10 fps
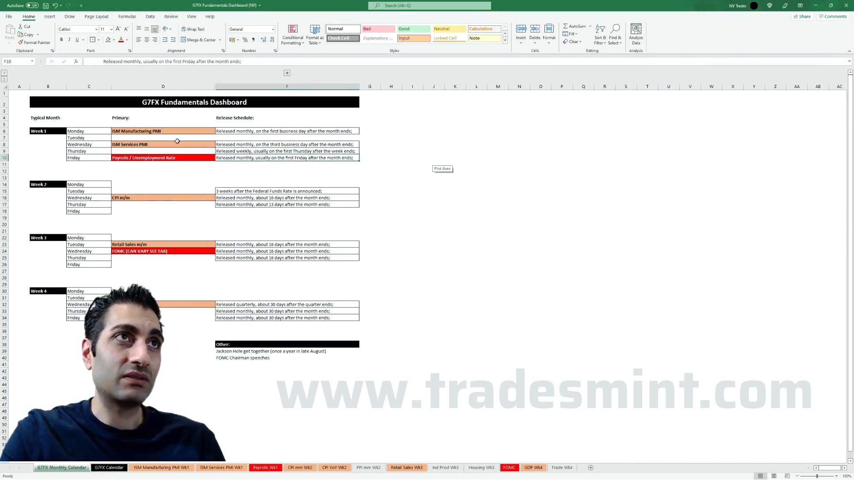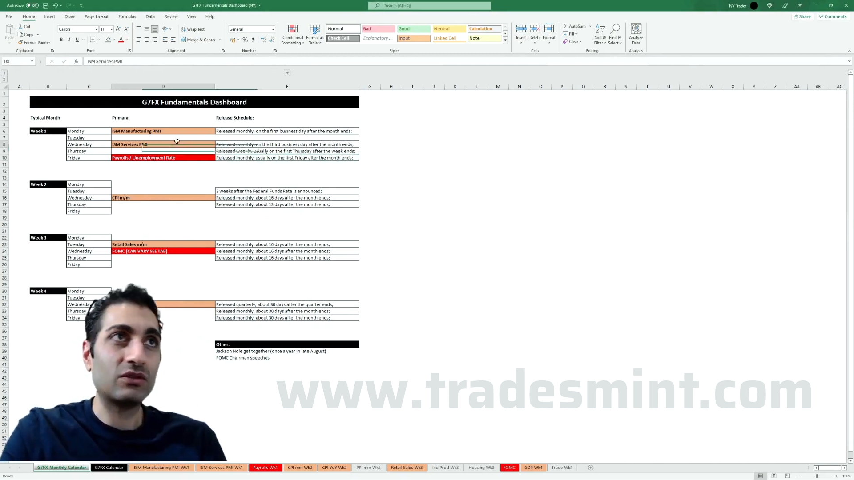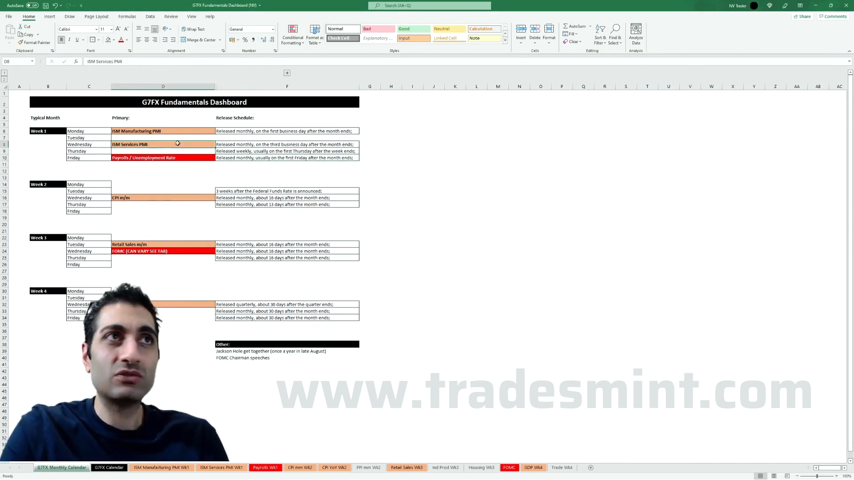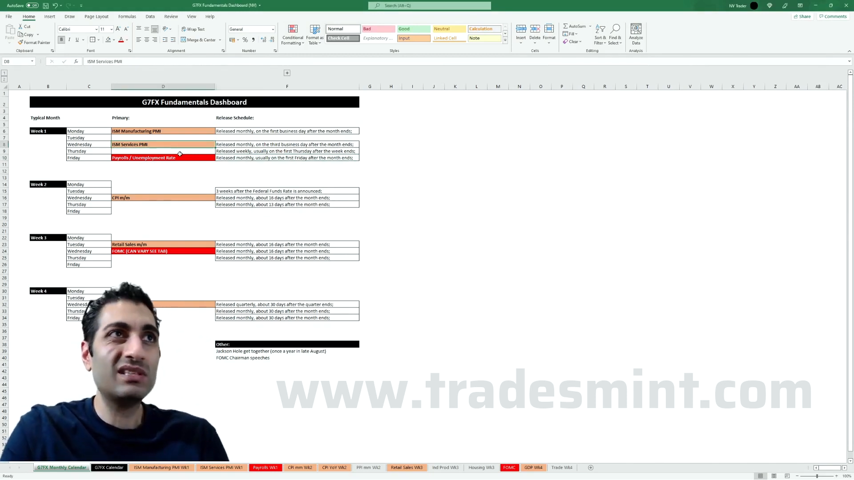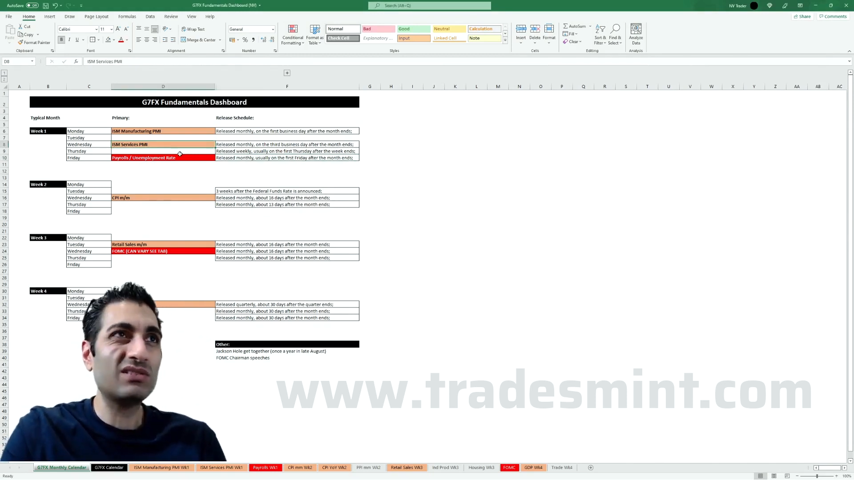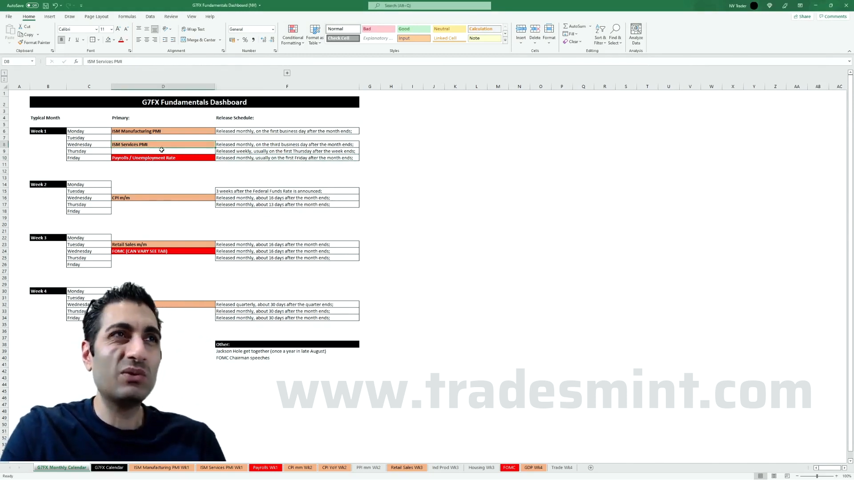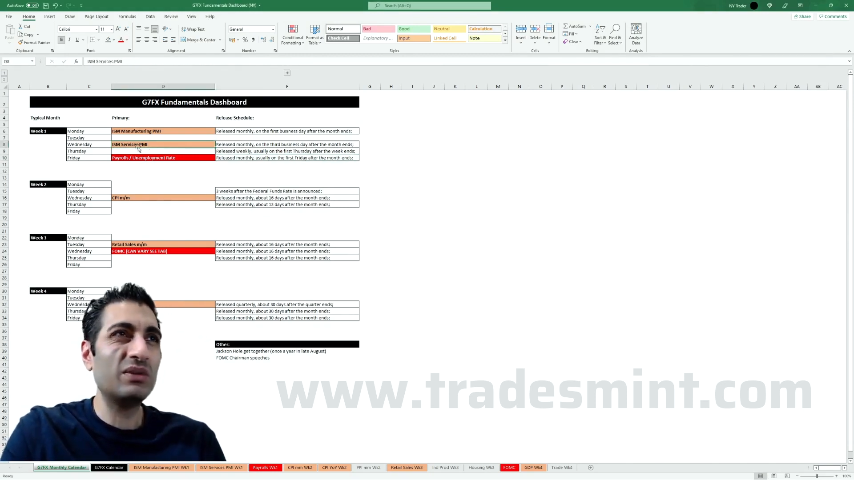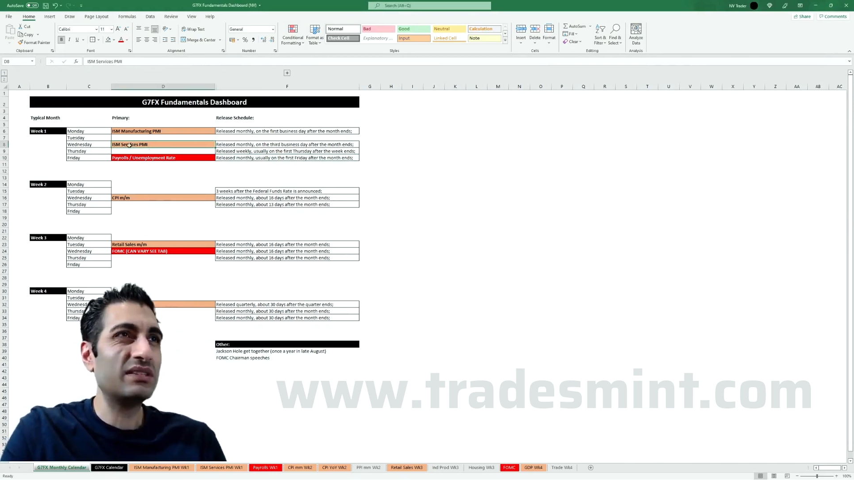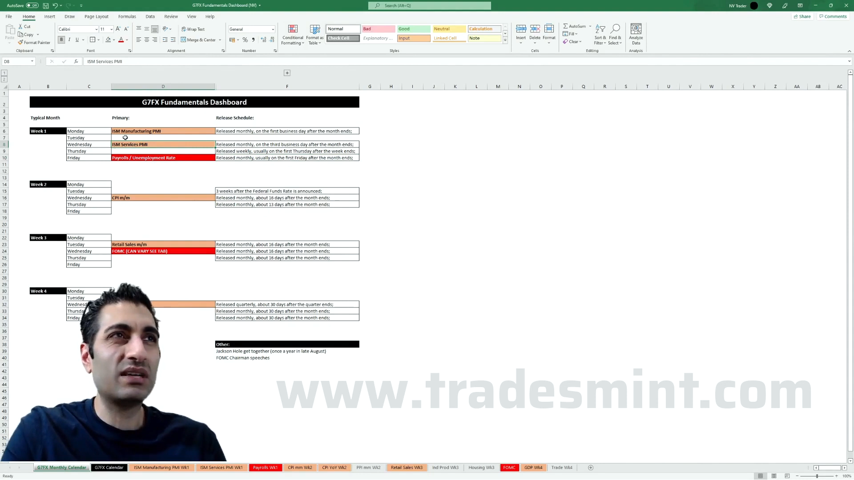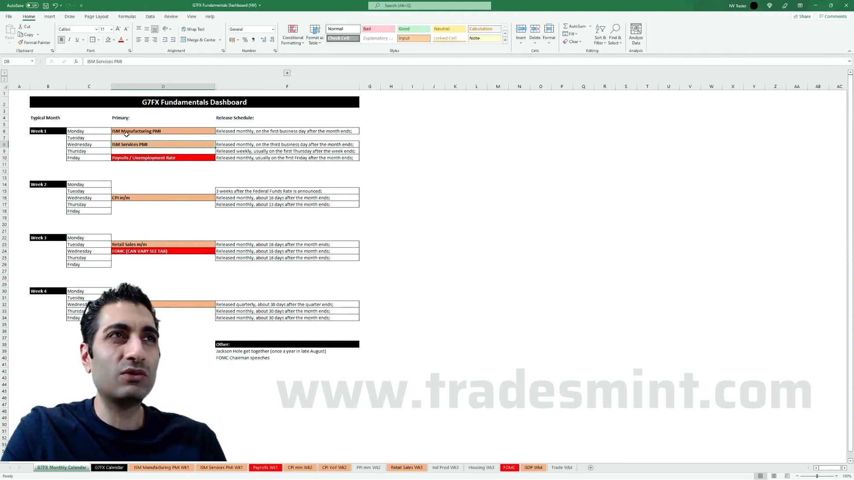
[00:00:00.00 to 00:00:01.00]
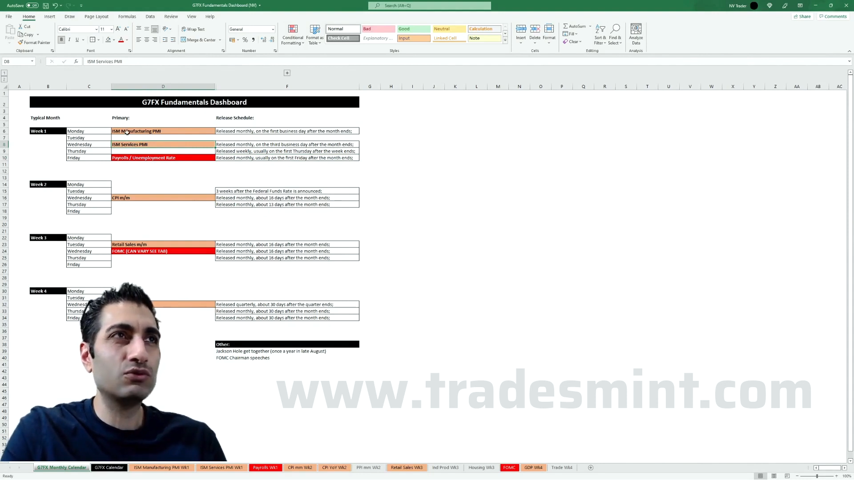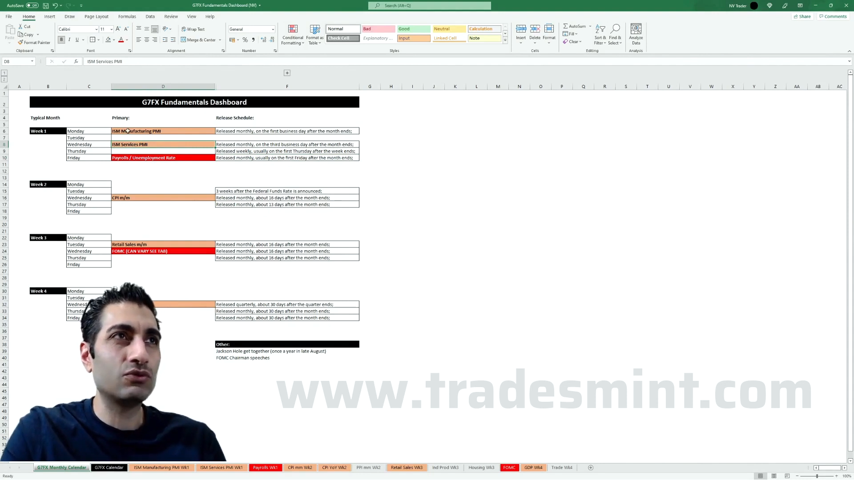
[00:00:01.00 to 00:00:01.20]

because this only tells you